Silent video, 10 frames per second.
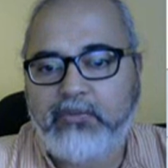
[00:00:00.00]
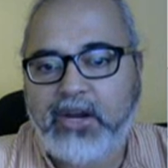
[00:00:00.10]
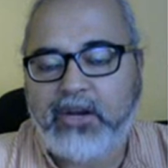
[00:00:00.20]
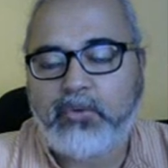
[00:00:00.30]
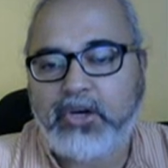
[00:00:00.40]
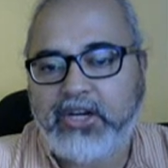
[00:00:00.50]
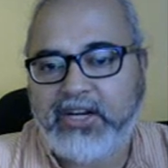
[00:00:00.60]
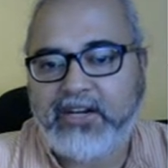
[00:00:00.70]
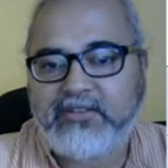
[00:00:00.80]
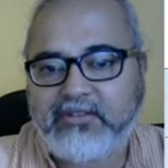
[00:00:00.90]
one
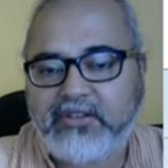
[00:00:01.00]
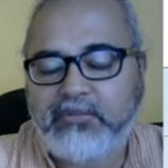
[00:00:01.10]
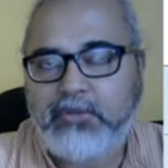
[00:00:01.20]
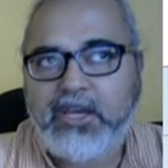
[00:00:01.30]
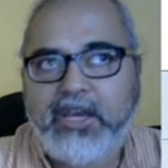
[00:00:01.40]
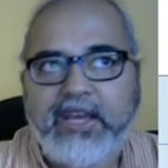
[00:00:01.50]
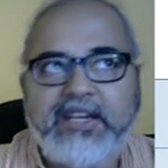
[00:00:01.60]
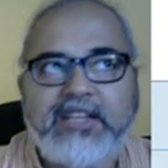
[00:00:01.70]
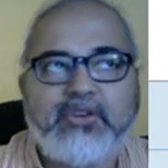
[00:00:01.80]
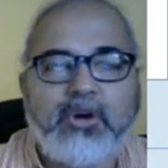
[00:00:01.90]
coordinate system, it
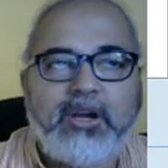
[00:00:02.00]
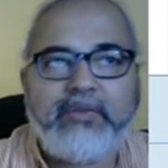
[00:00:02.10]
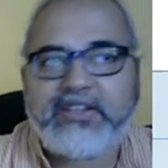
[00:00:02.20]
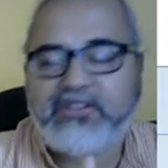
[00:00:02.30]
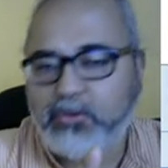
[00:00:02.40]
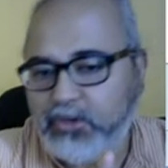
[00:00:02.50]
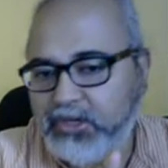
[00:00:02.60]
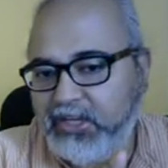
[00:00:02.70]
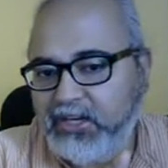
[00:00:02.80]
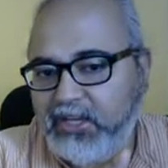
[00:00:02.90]
is always known in